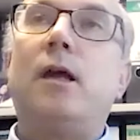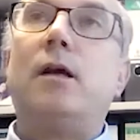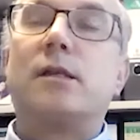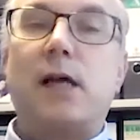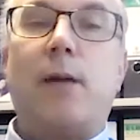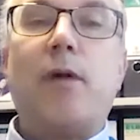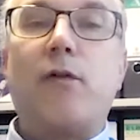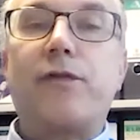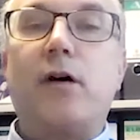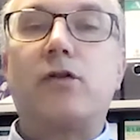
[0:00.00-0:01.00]
Some
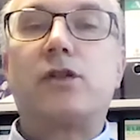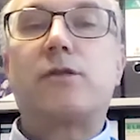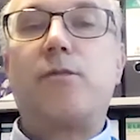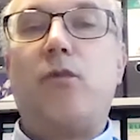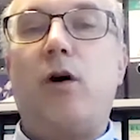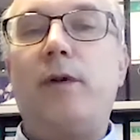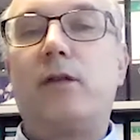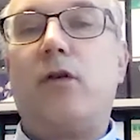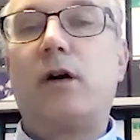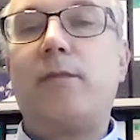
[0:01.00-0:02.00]
of those
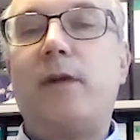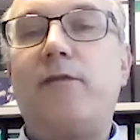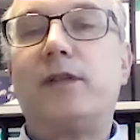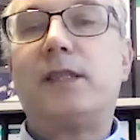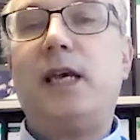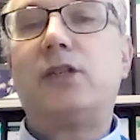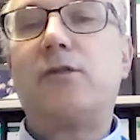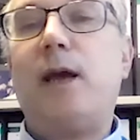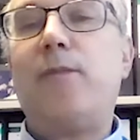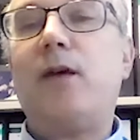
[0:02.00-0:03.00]
morbid organ manifestations
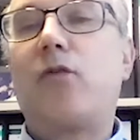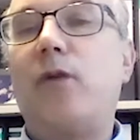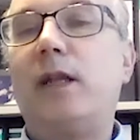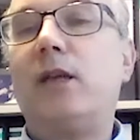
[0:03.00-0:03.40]
may be already